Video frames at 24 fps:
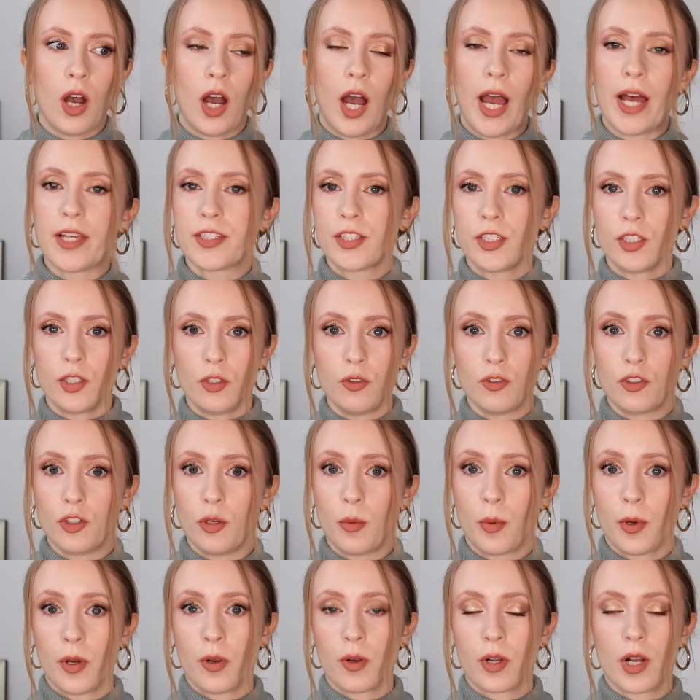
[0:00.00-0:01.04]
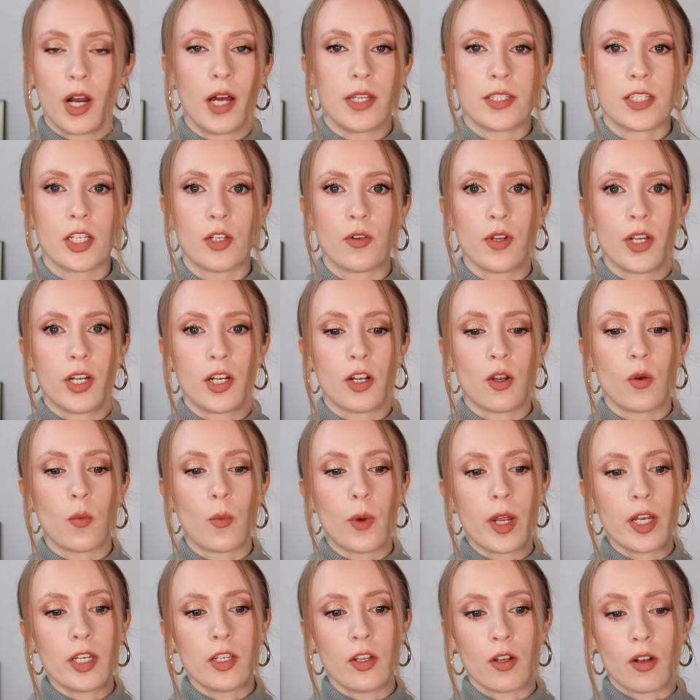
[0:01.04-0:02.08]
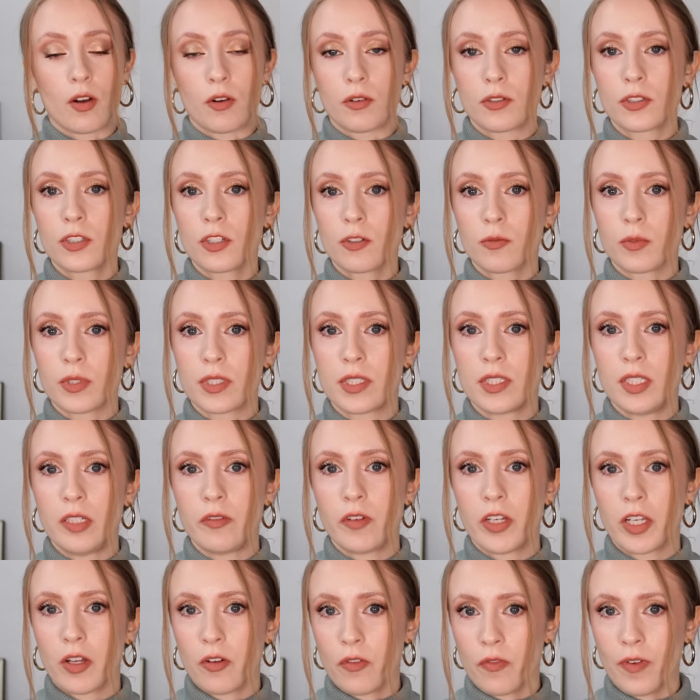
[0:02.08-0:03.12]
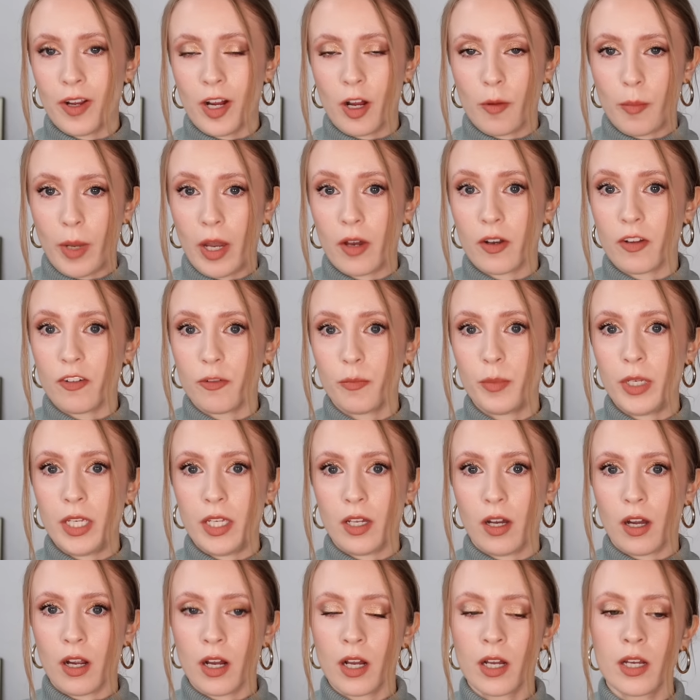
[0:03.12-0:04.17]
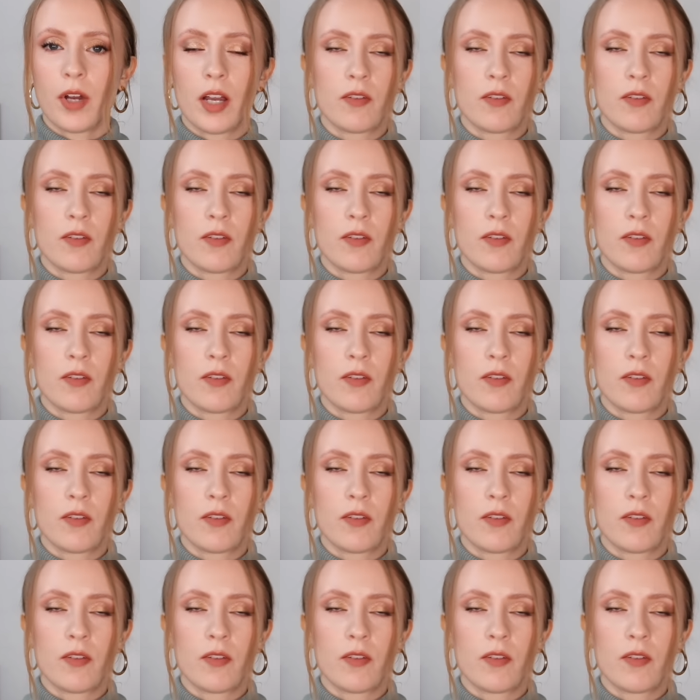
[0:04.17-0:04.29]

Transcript: as a YouTuber or content creator when you're also receiving a fair amount of PR.